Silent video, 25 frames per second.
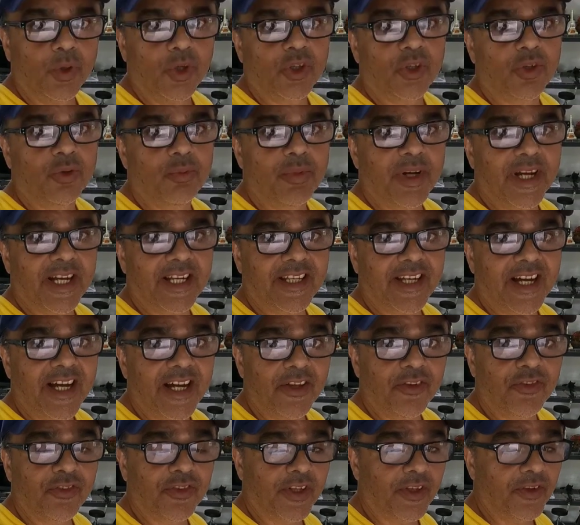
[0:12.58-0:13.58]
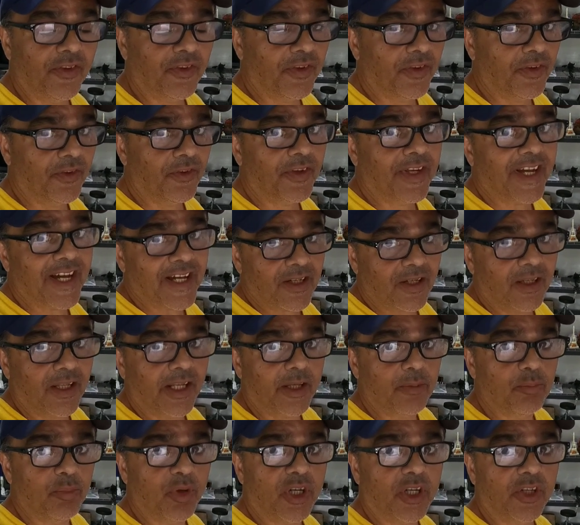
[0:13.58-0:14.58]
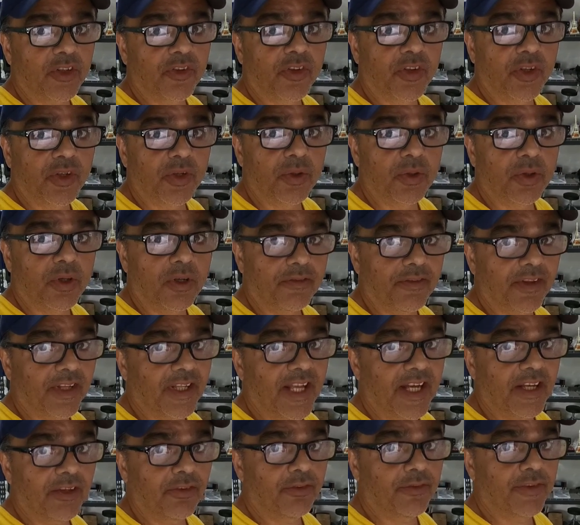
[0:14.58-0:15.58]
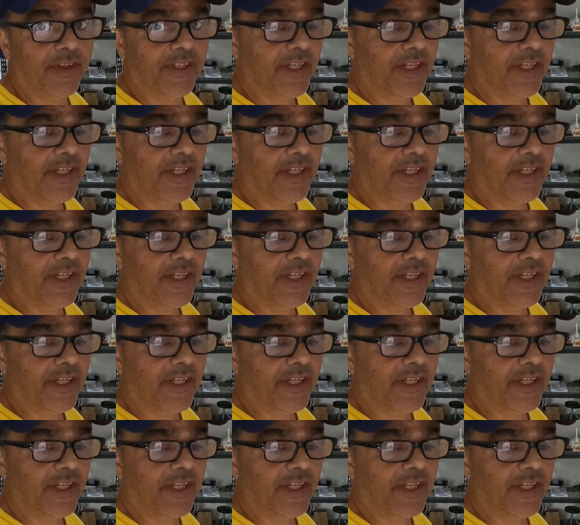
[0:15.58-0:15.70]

Welcome back, guys. This is kind of like part two of the last